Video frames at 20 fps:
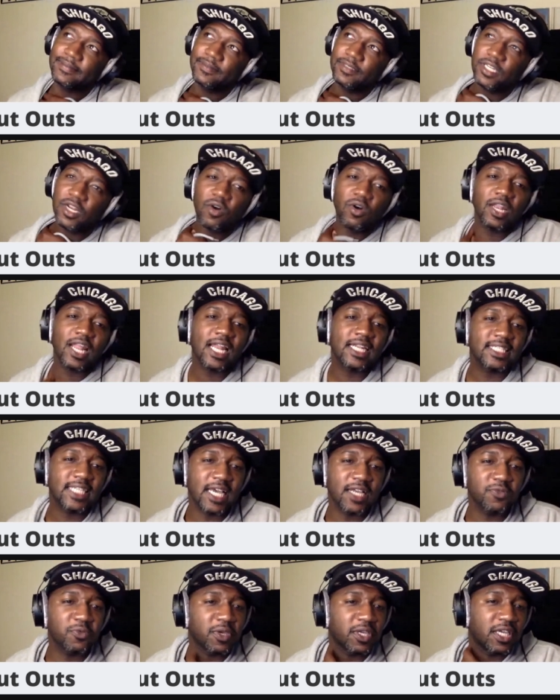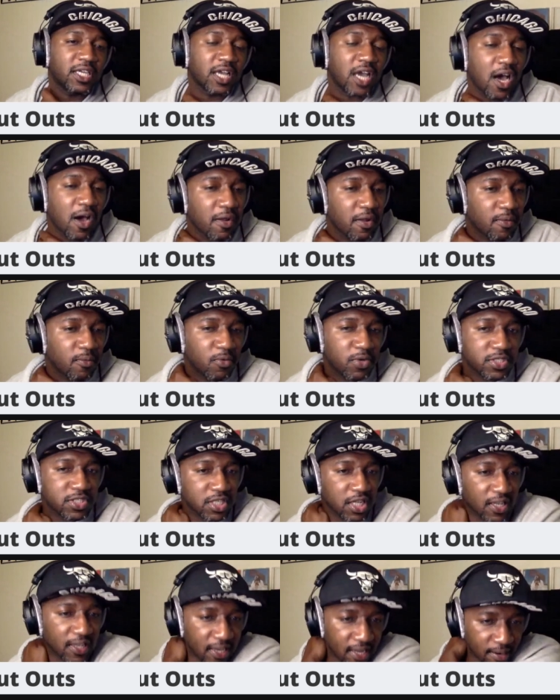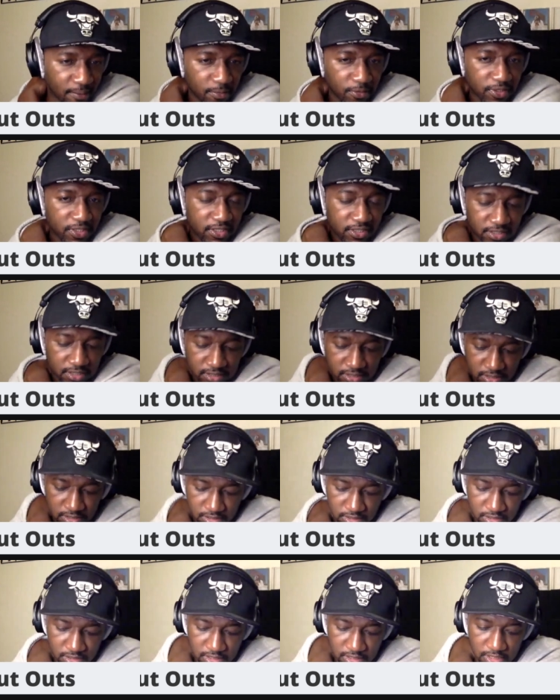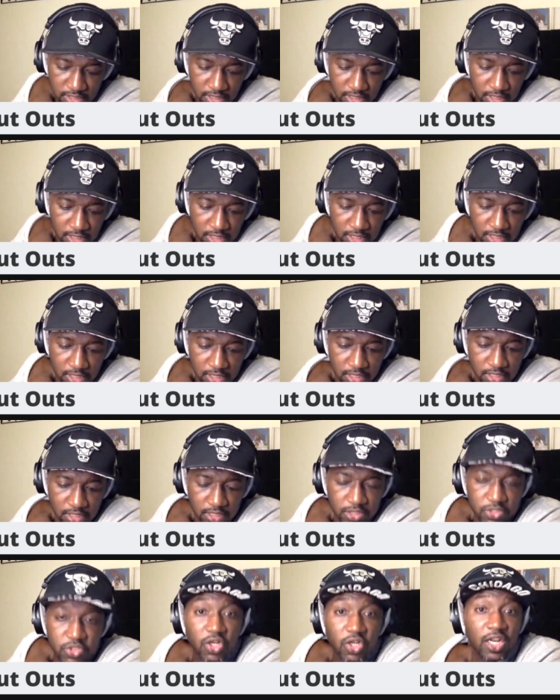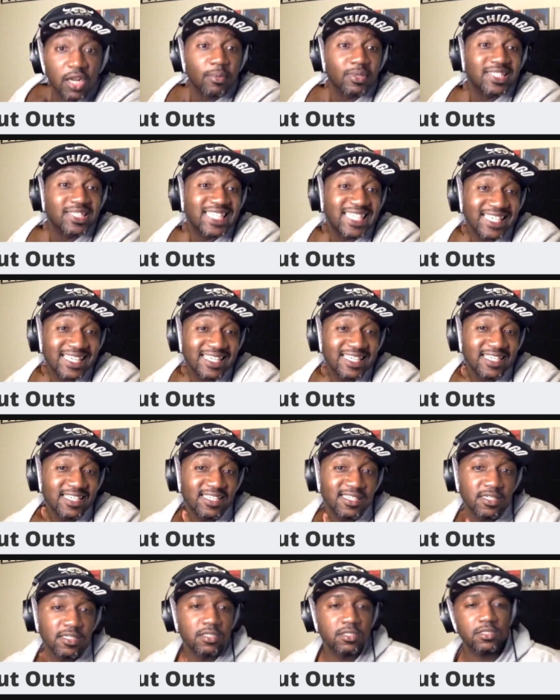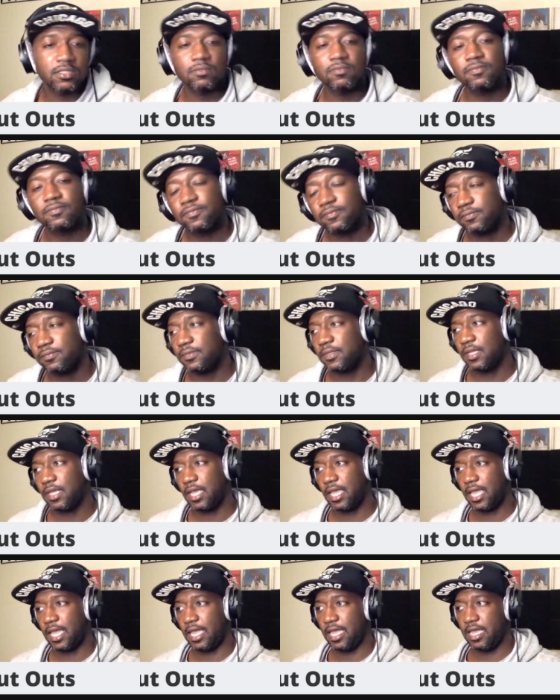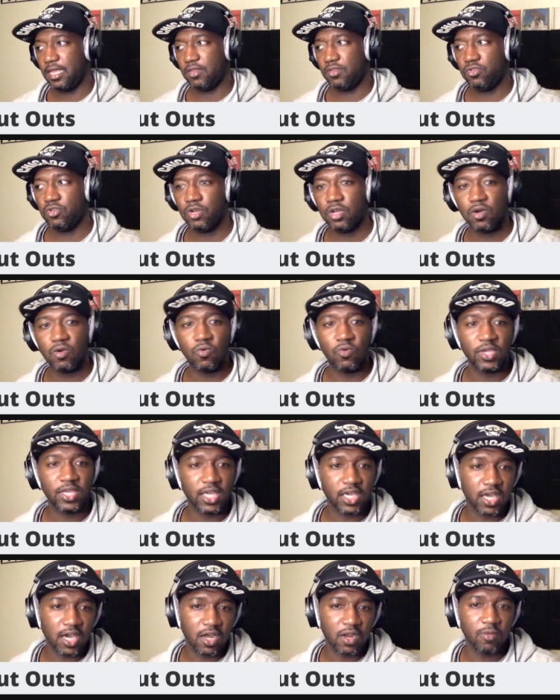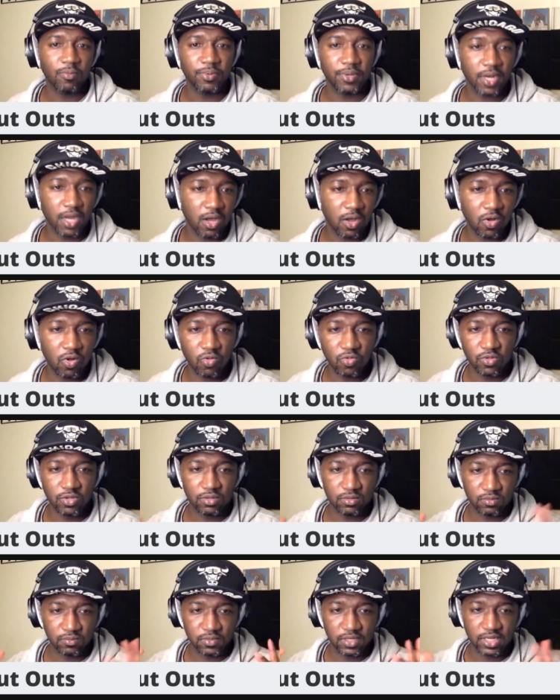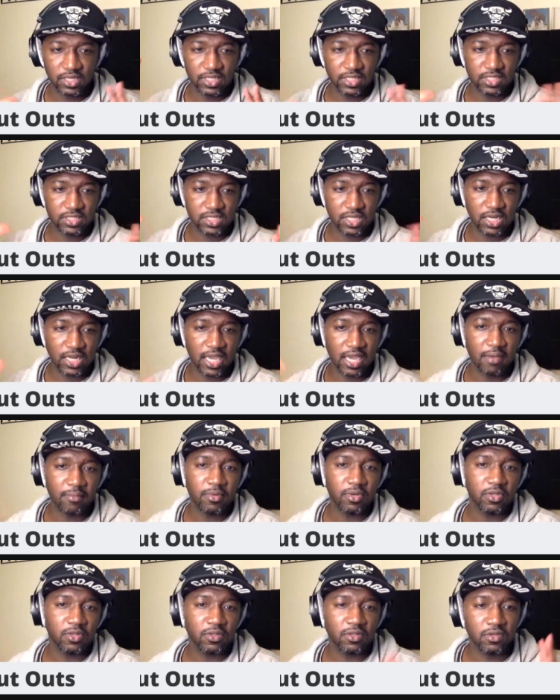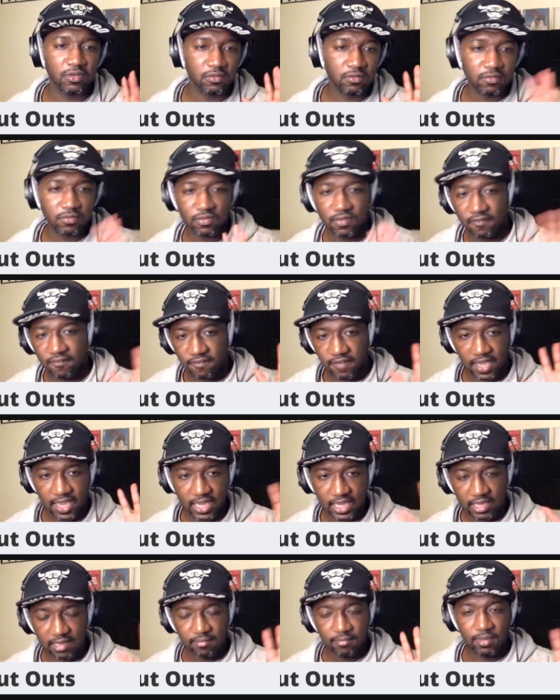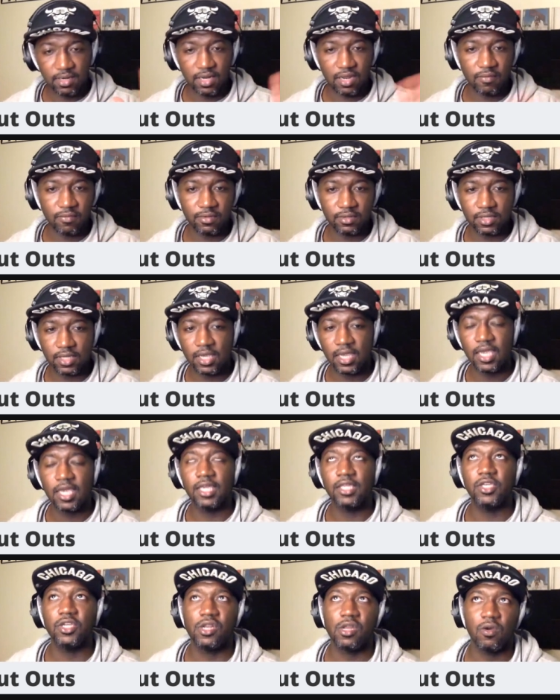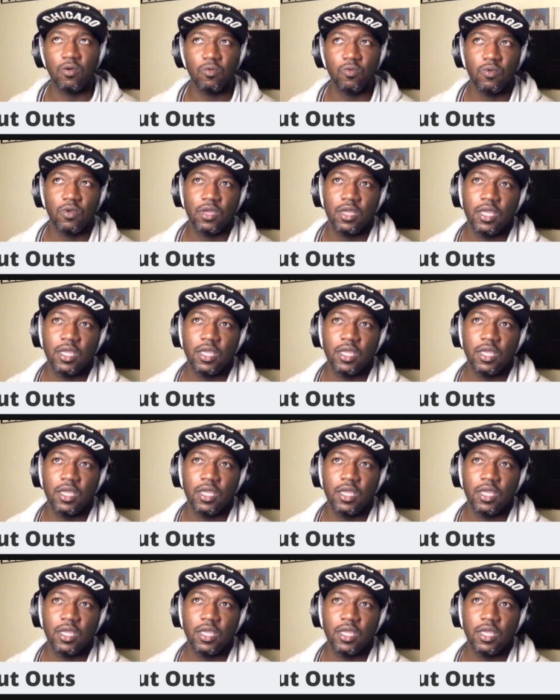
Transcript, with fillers: you know, a lot of times we get caught up with celebrity, celebrities and you know we get caught up in all the the glitz glamour the the fame and everything you know